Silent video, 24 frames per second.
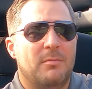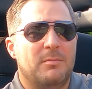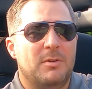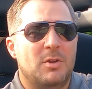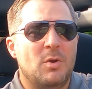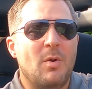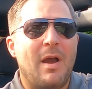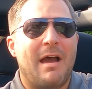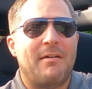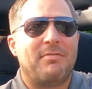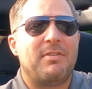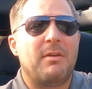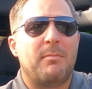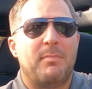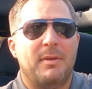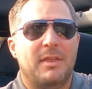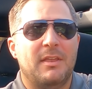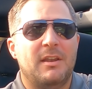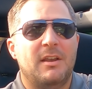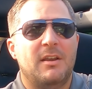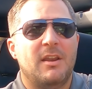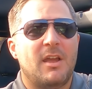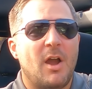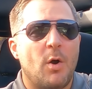You have the
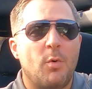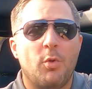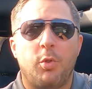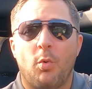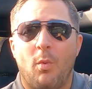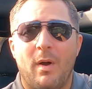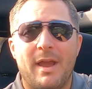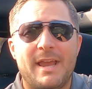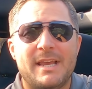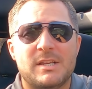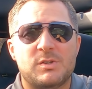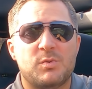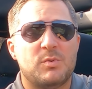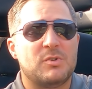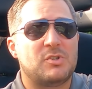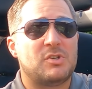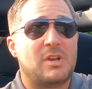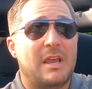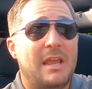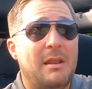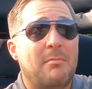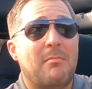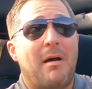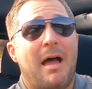ability to go with Waze,
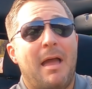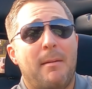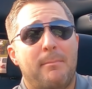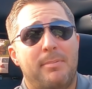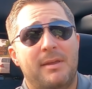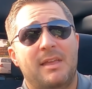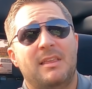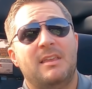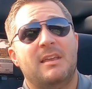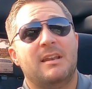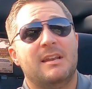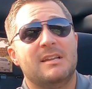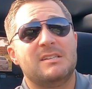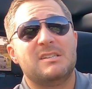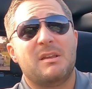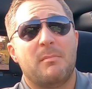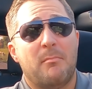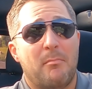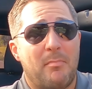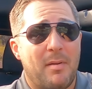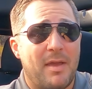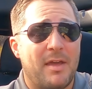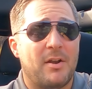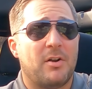which in my opinion is
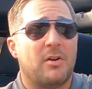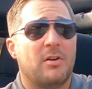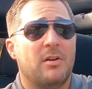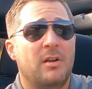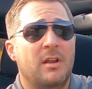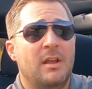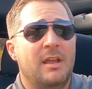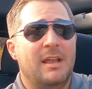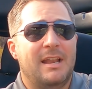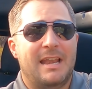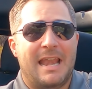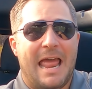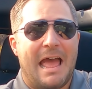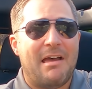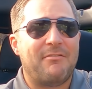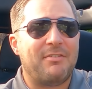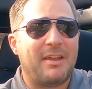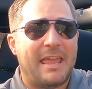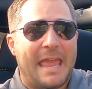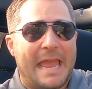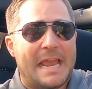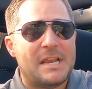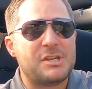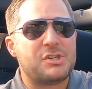a better
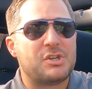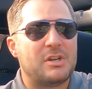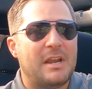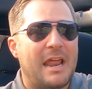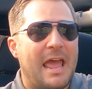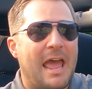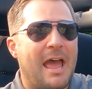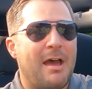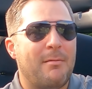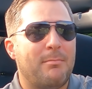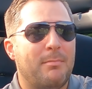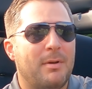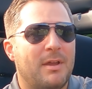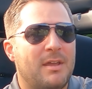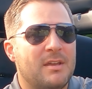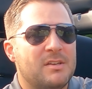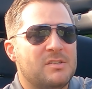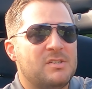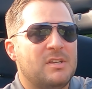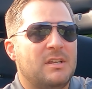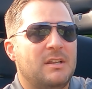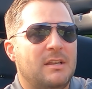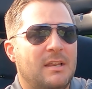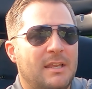navigation app
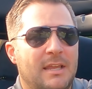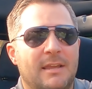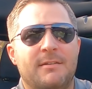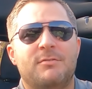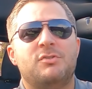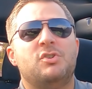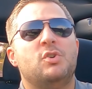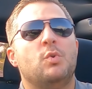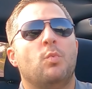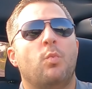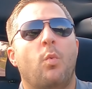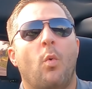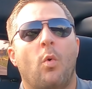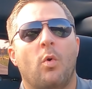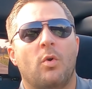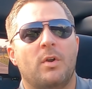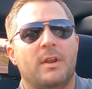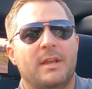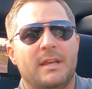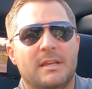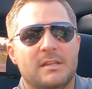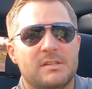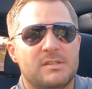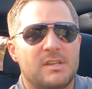because it gives you
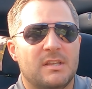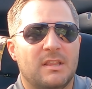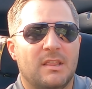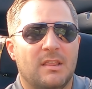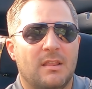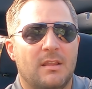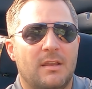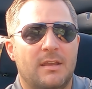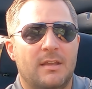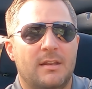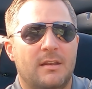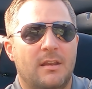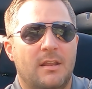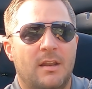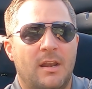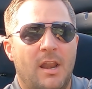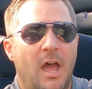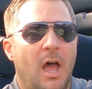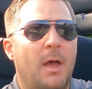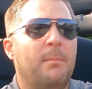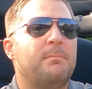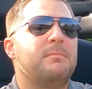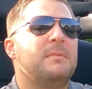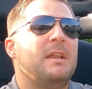warnings and
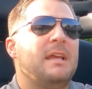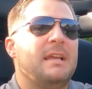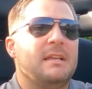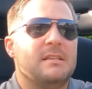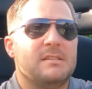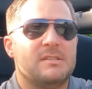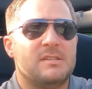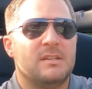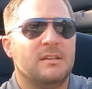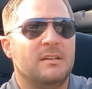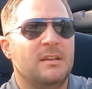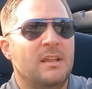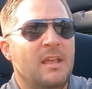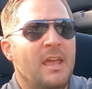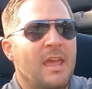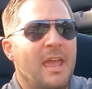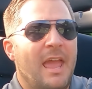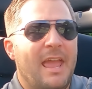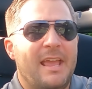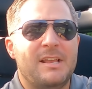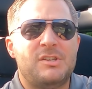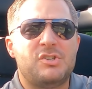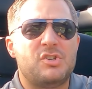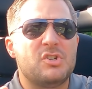updates, and
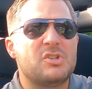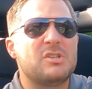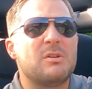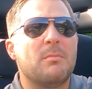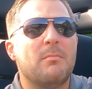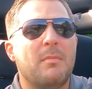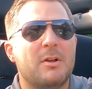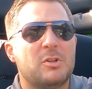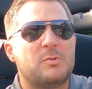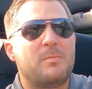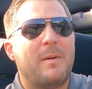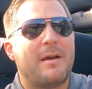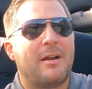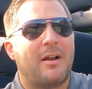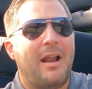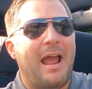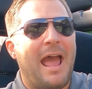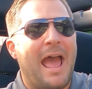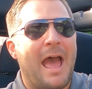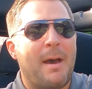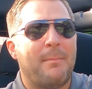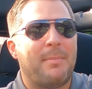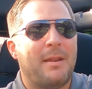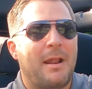it's just a much better
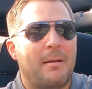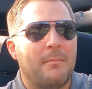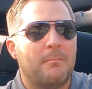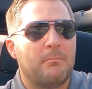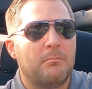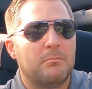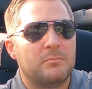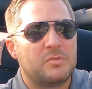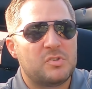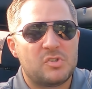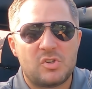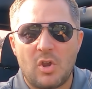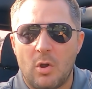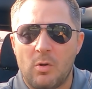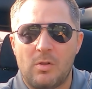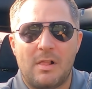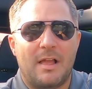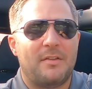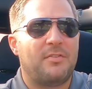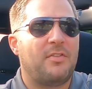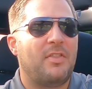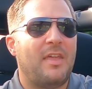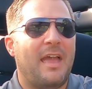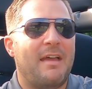app, and I'm so
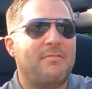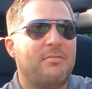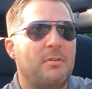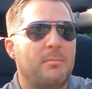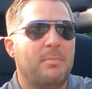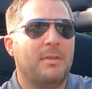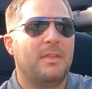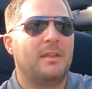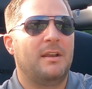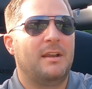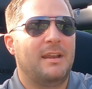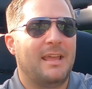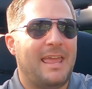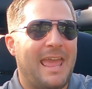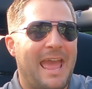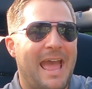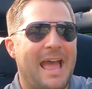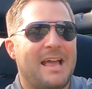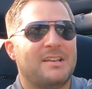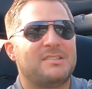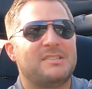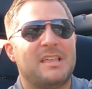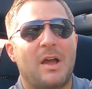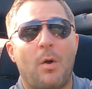glad that they have the ability to
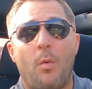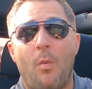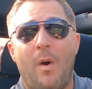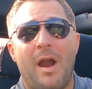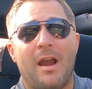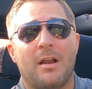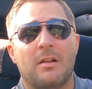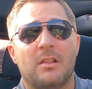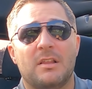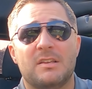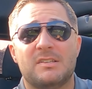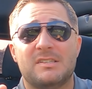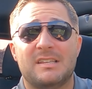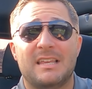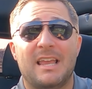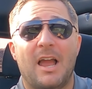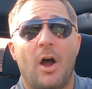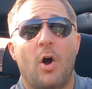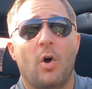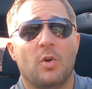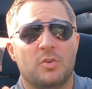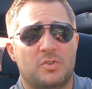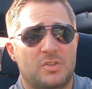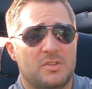cast that
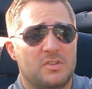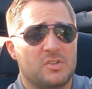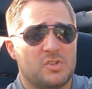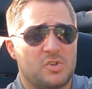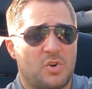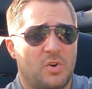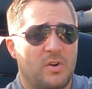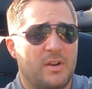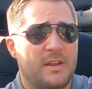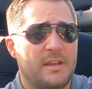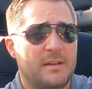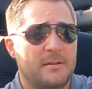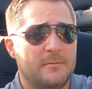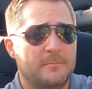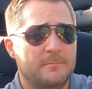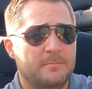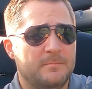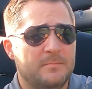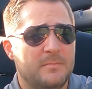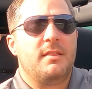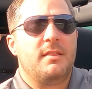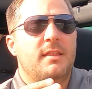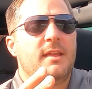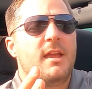wirelessly onto the screen.
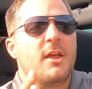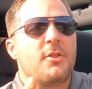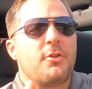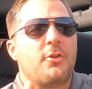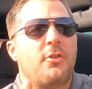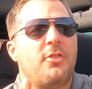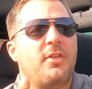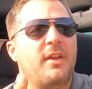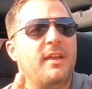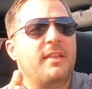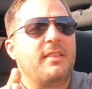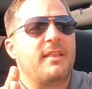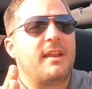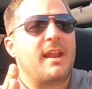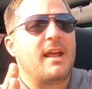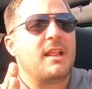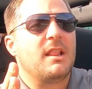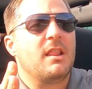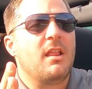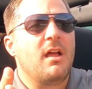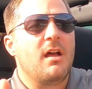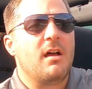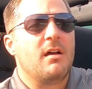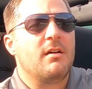The other thing that I
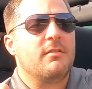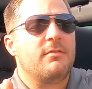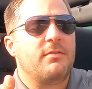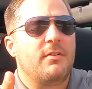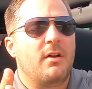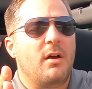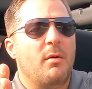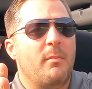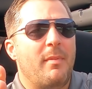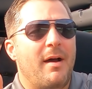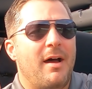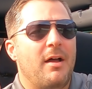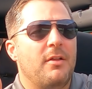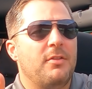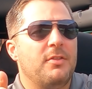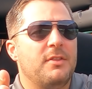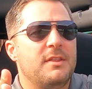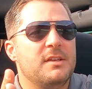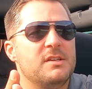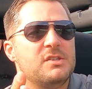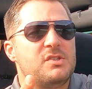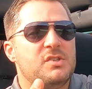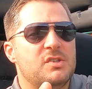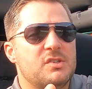love
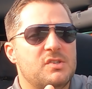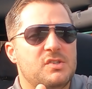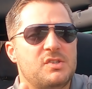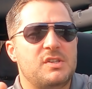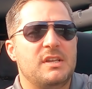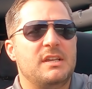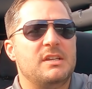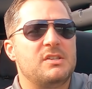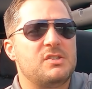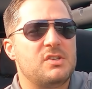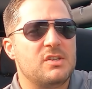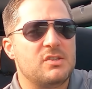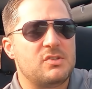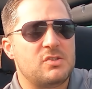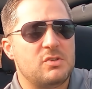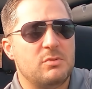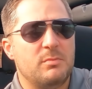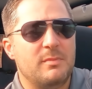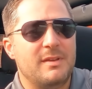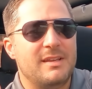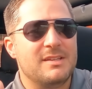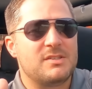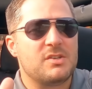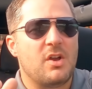about this sync
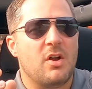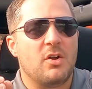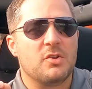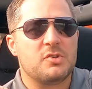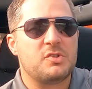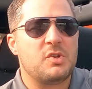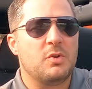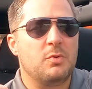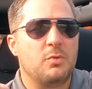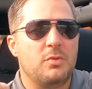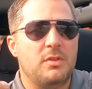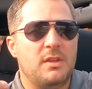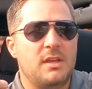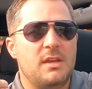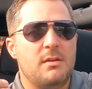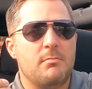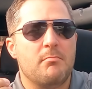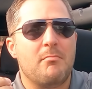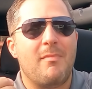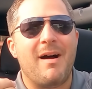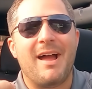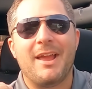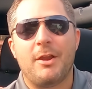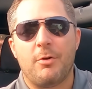system is also the
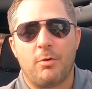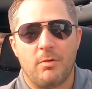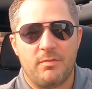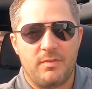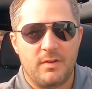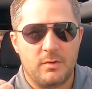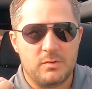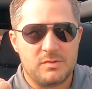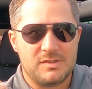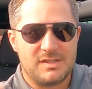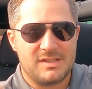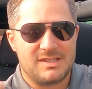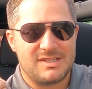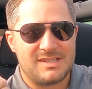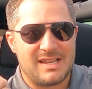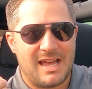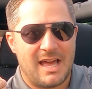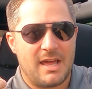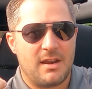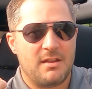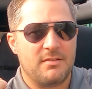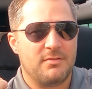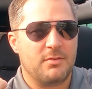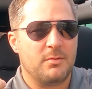microphones
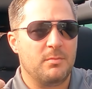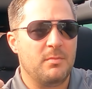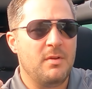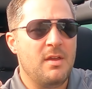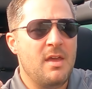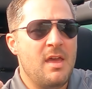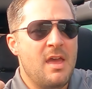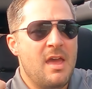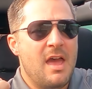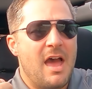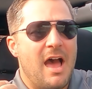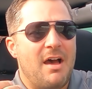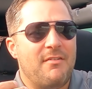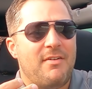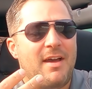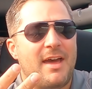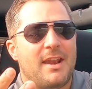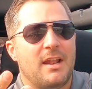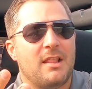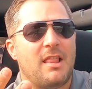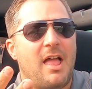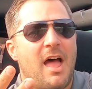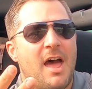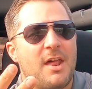inside of them. I've
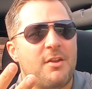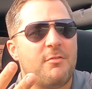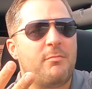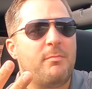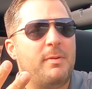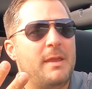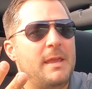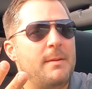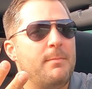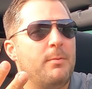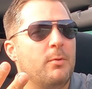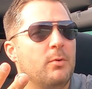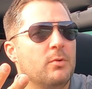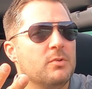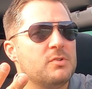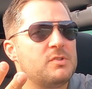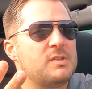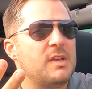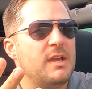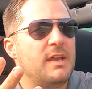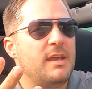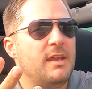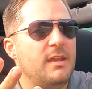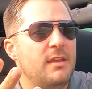had a lot of people
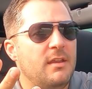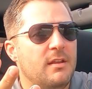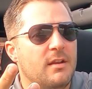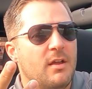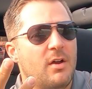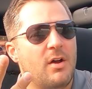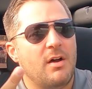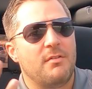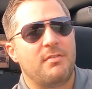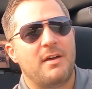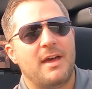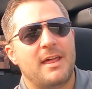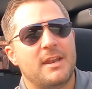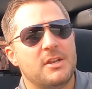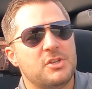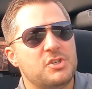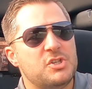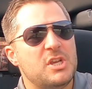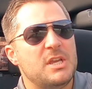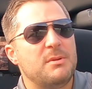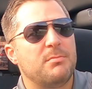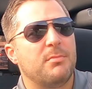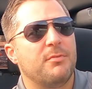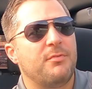say, you know, I've had a
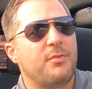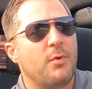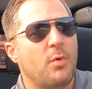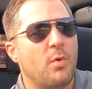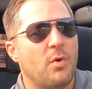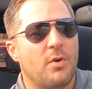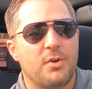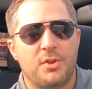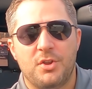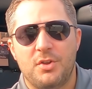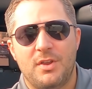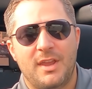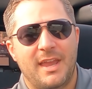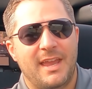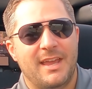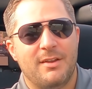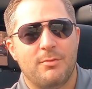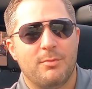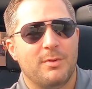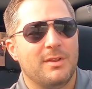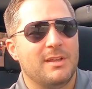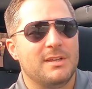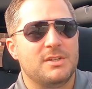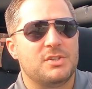Jeep before and you
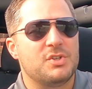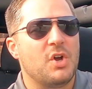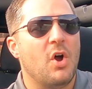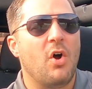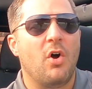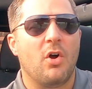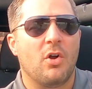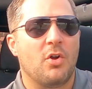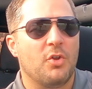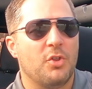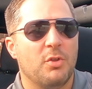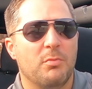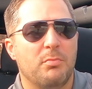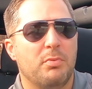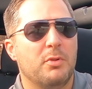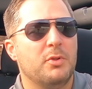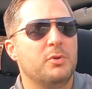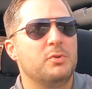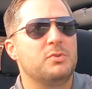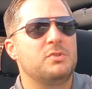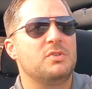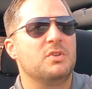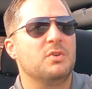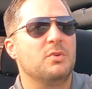can't really talk on the
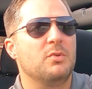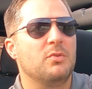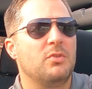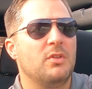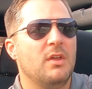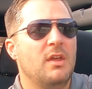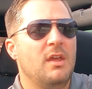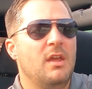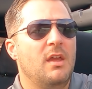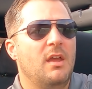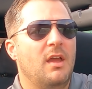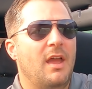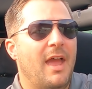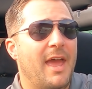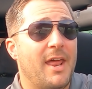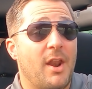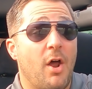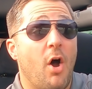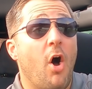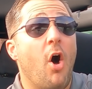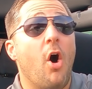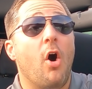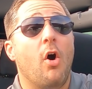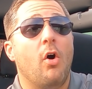Bluetooth
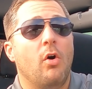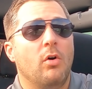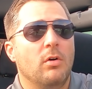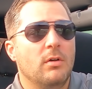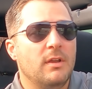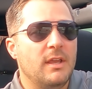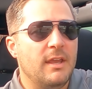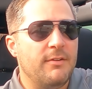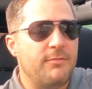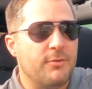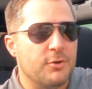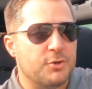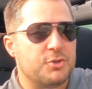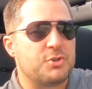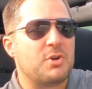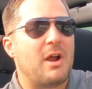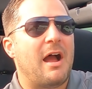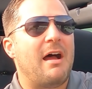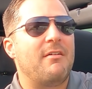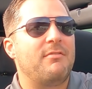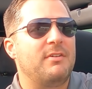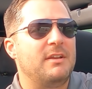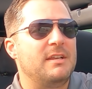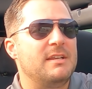at all if you're
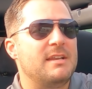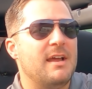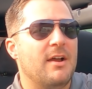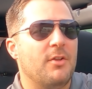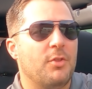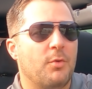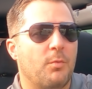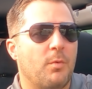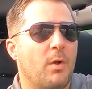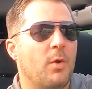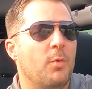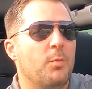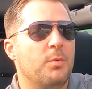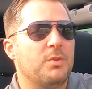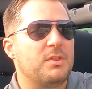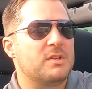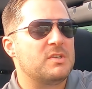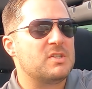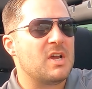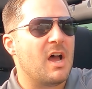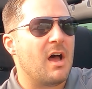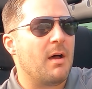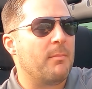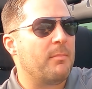driving down the road with
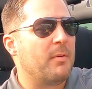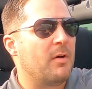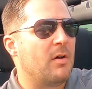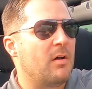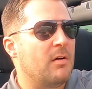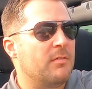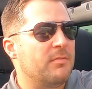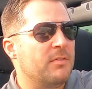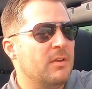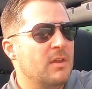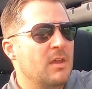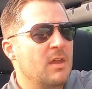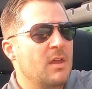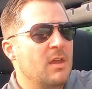the top off.